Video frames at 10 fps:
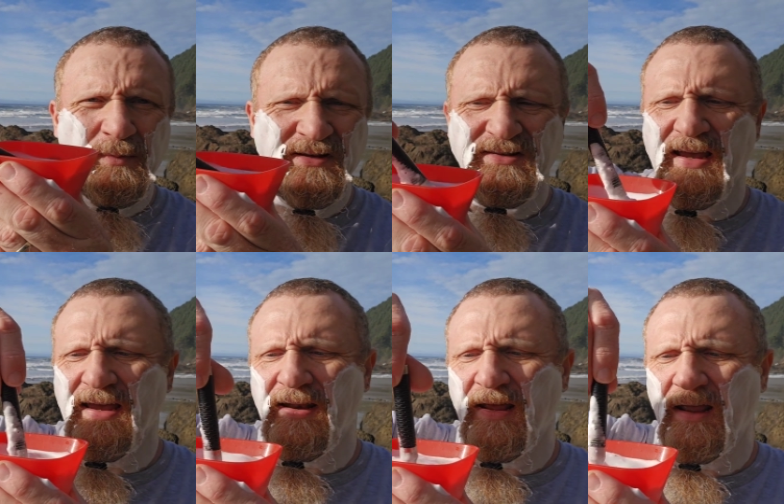be
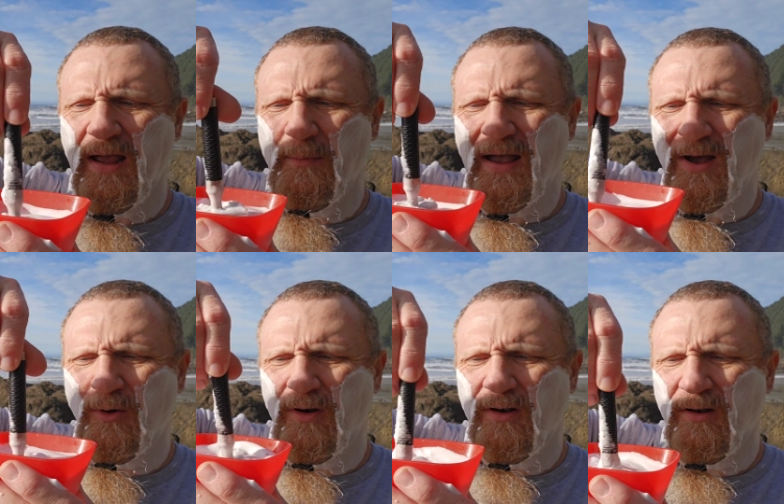said
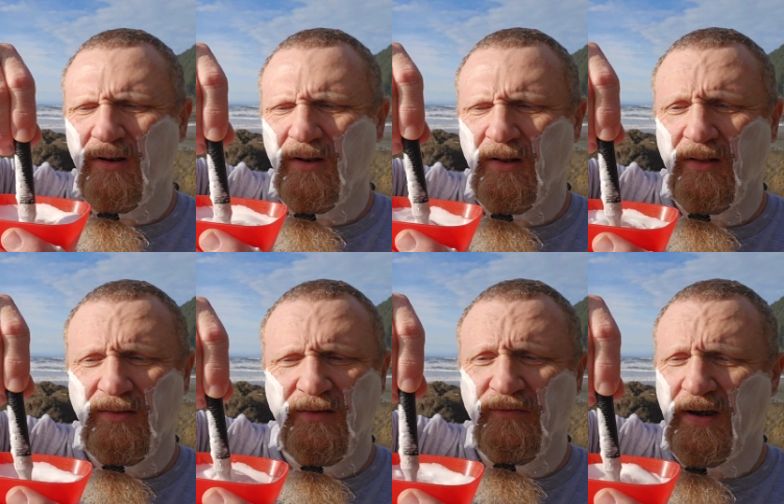about
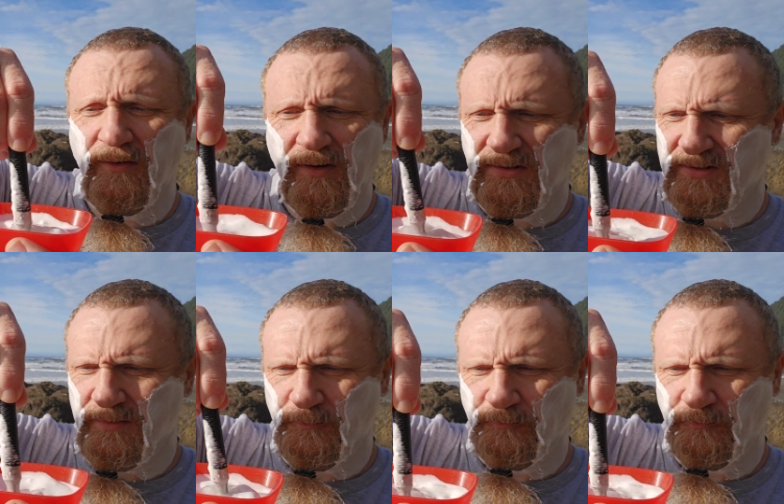the fragrance.